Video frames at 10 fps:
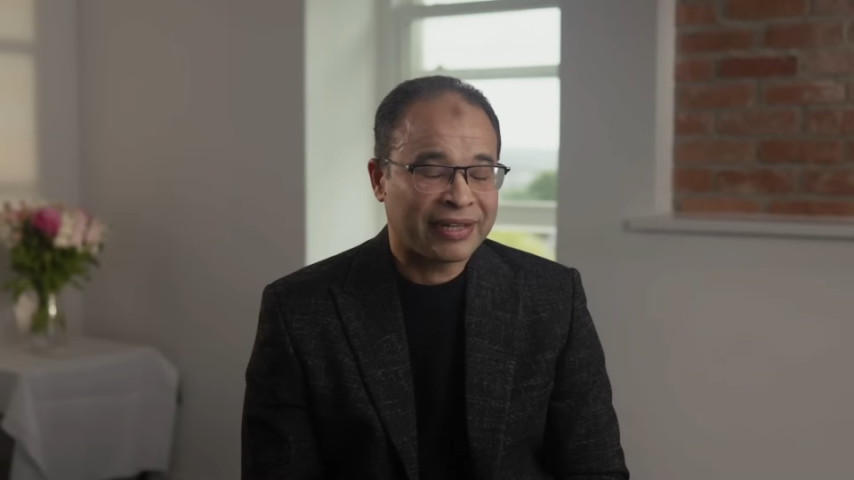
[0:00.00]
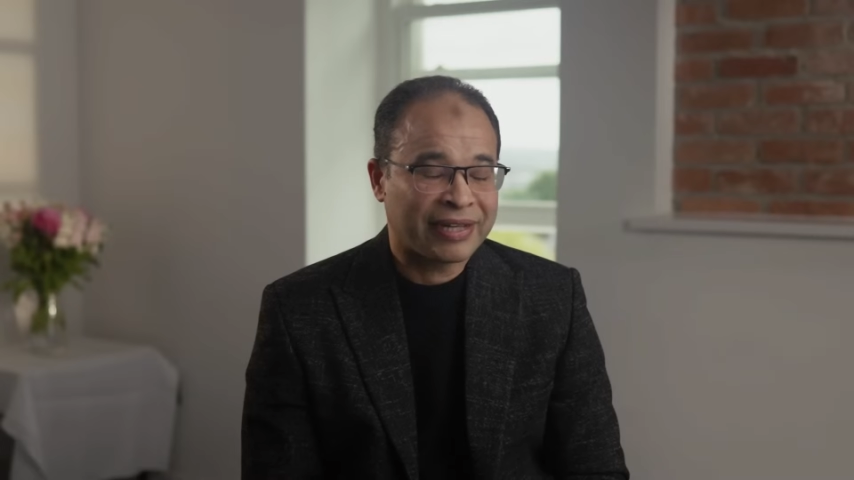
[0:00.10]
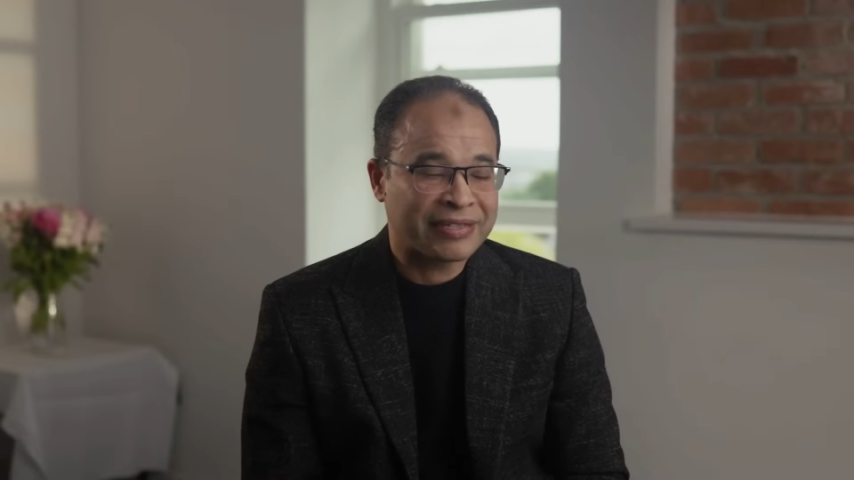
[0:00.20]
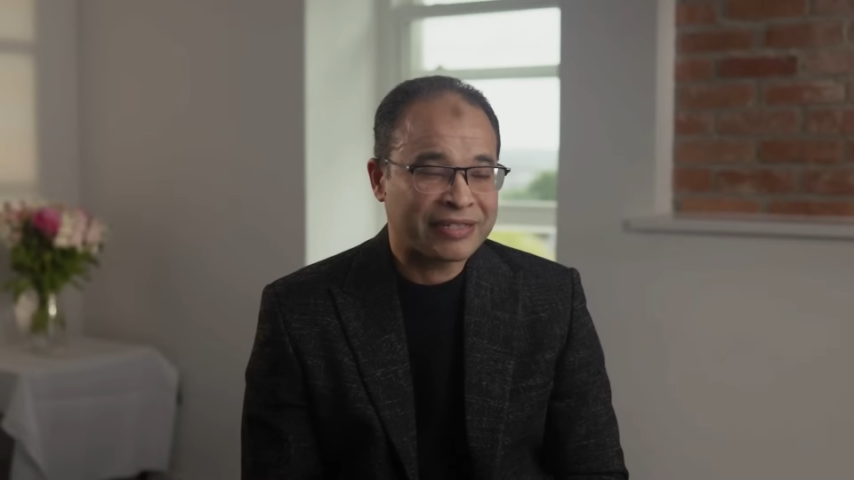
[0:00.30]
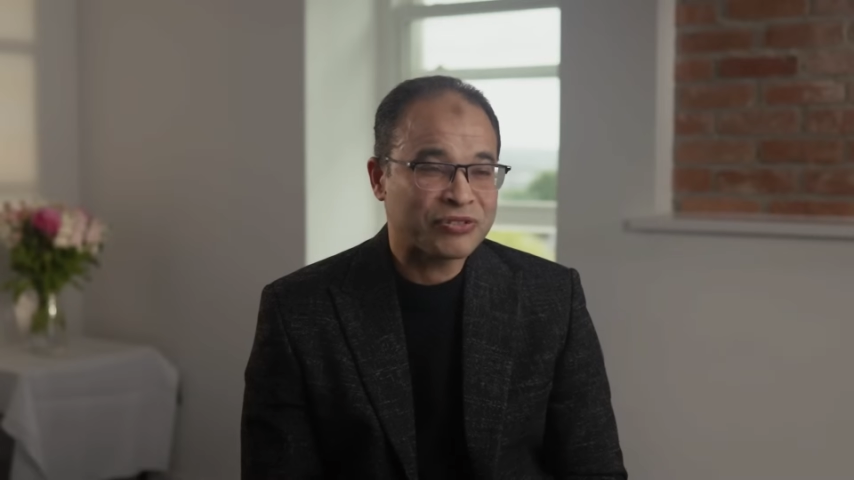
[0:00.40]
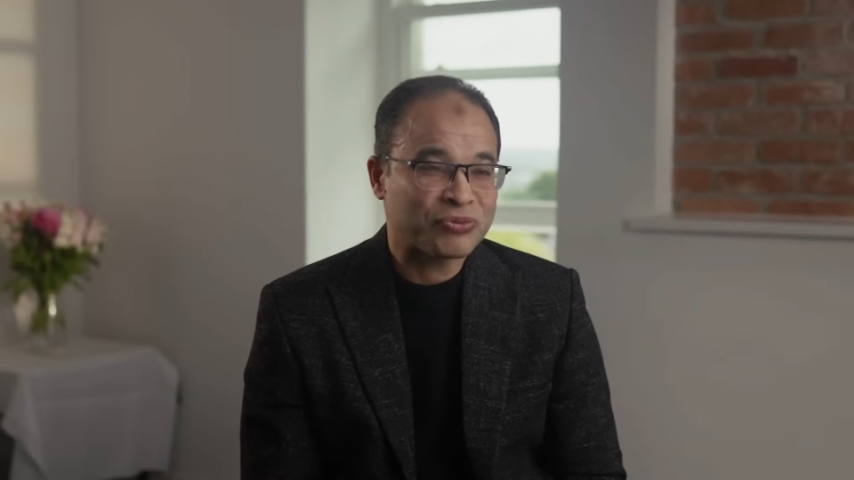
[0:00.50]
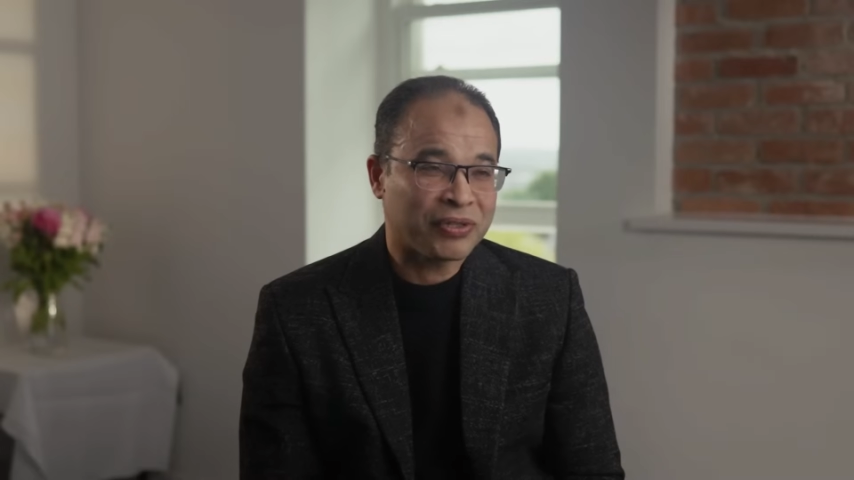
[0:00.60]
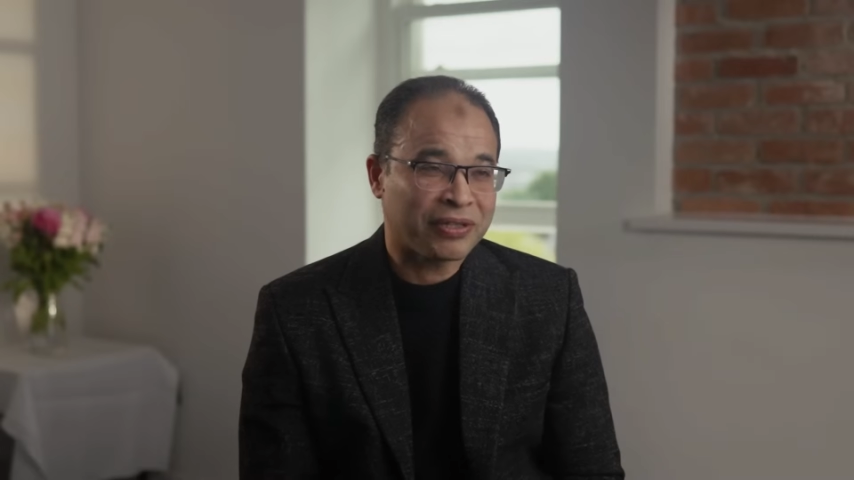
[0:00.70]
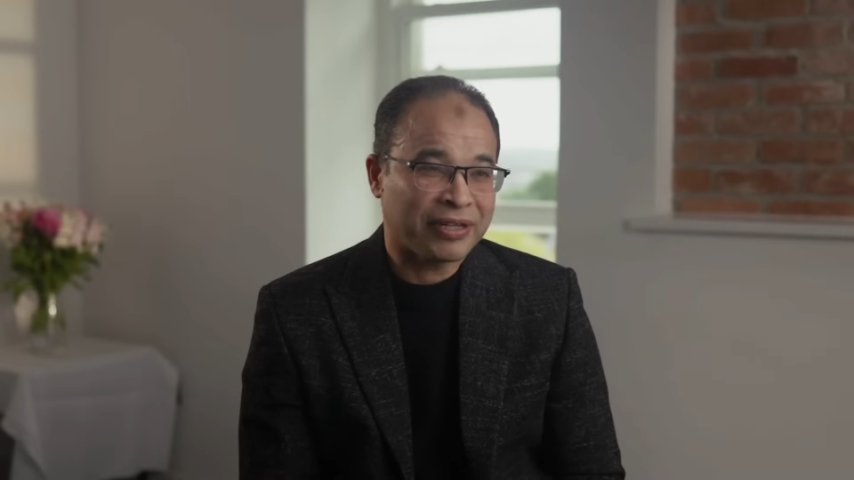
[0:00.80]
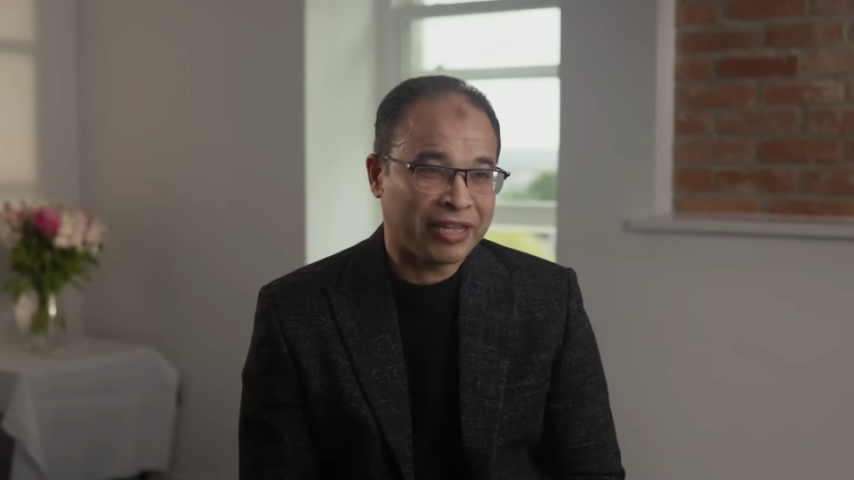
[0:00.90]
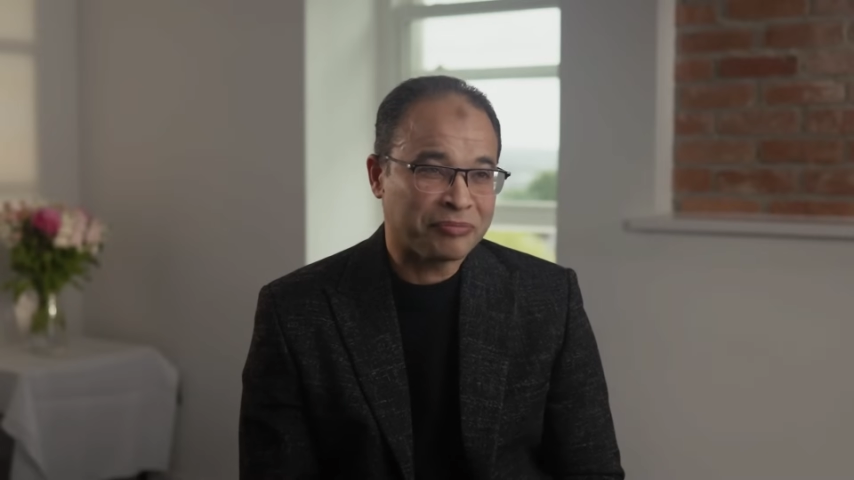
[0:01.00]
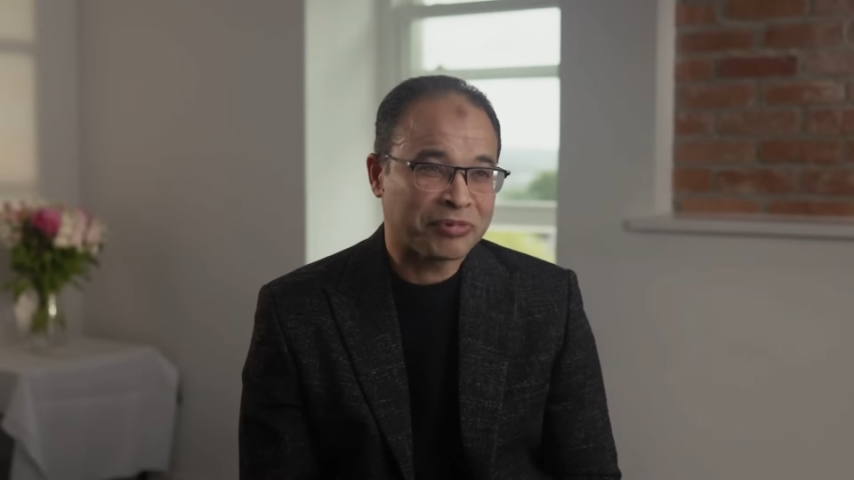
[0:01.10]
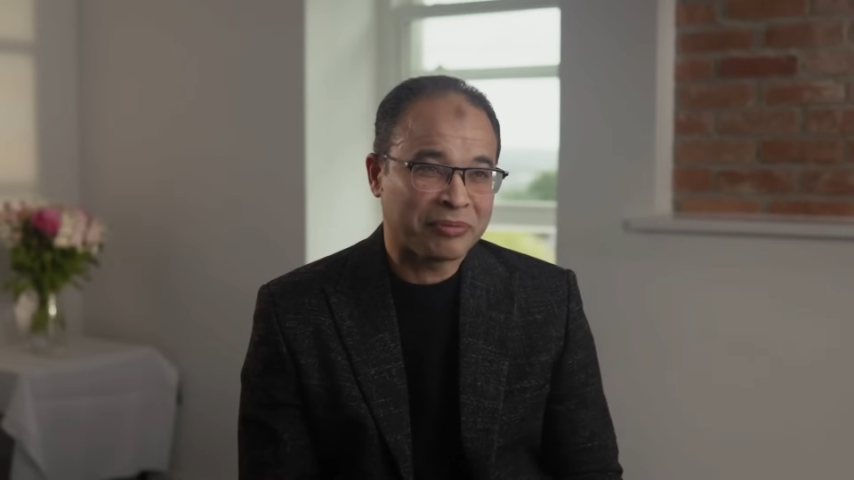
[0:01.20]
And this will help